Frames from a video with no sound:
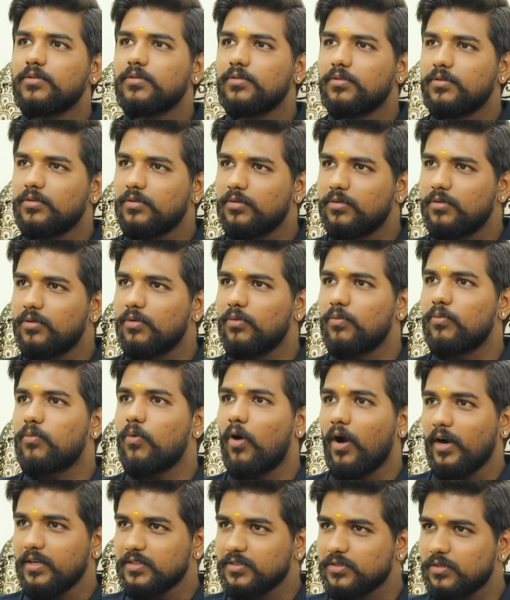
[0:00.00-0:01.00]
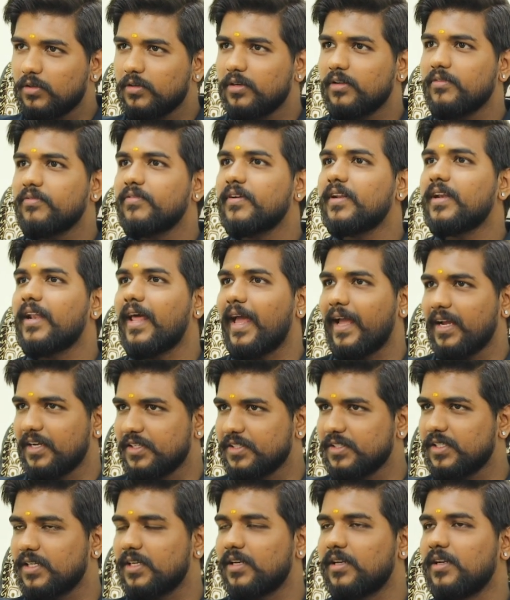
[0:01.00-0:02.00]
to do what sort of an
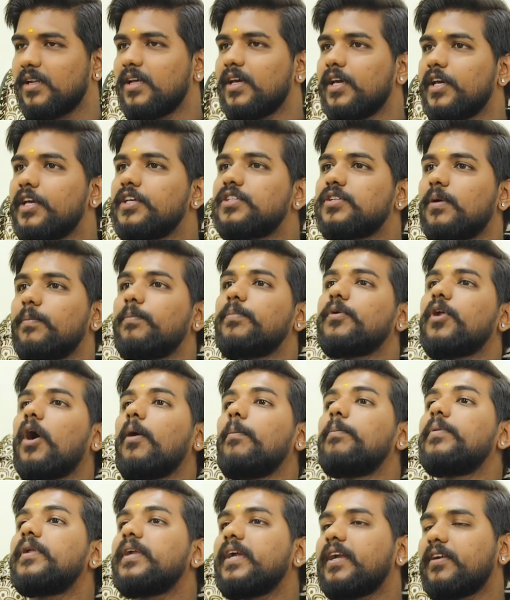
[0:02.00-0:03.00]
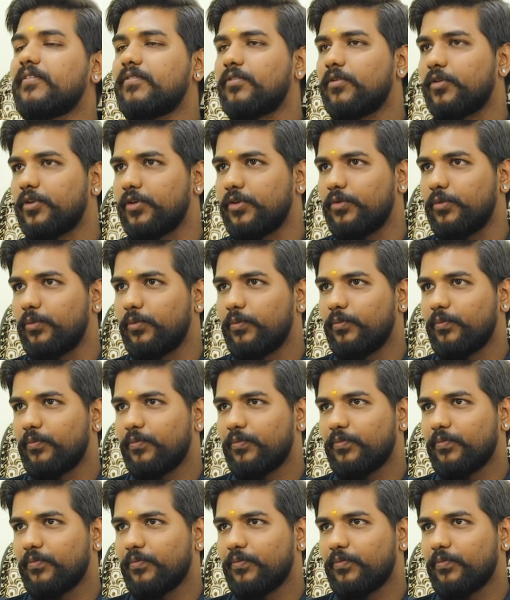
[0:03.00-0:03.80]
action is appropriate for you.